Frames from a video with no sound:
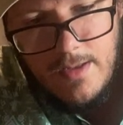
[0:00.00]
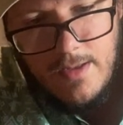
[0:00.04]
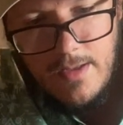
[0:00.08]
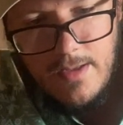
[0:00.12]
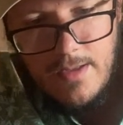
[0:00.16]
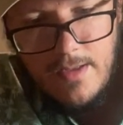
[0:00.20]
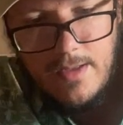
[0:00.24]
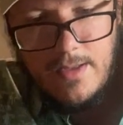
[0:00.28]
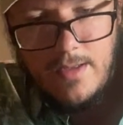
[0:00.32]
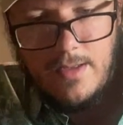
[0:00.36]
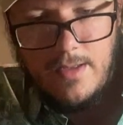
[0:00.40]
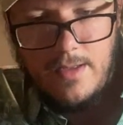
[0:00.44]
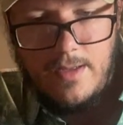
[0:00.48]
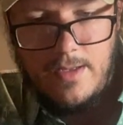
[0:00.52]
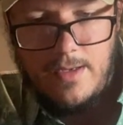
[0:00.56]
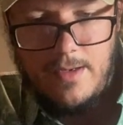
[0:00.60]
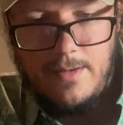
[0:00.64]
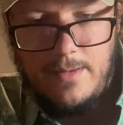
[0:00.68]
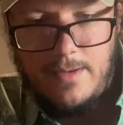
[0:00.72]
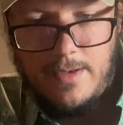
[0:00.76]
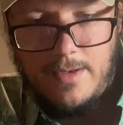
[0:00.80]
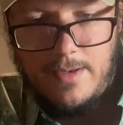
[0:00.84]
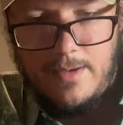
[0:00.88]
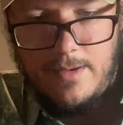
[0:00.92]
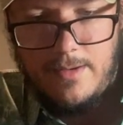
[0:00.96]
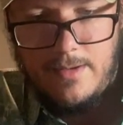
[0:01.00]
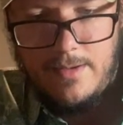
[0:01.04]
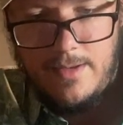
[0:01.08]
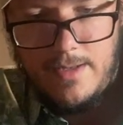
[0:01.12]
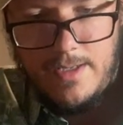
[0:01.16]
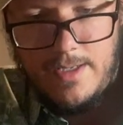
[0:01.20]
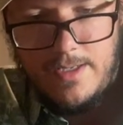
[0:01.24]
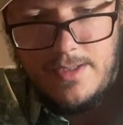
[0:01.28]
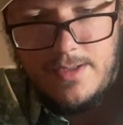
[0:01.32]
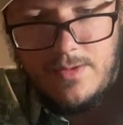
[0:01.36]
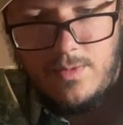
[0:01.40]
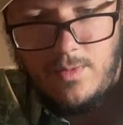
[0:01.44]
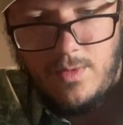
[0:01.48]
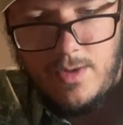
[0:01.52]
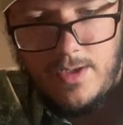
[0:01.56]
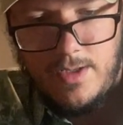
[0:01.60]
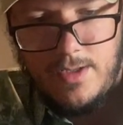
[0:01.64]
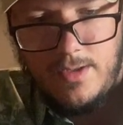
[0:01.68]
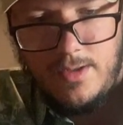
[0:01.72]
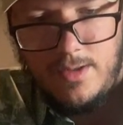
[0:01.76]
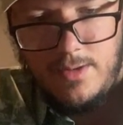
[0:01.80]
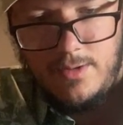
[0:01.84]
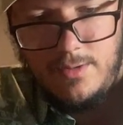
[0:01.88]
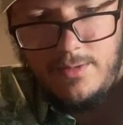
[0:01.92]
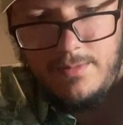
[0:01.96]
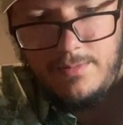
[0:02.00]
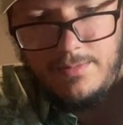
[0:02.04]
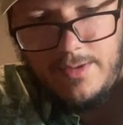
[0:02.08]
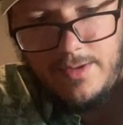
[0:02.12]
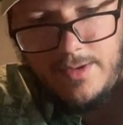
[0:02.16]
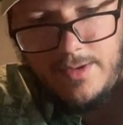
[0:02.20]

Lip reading: There we go. That's 1 loop.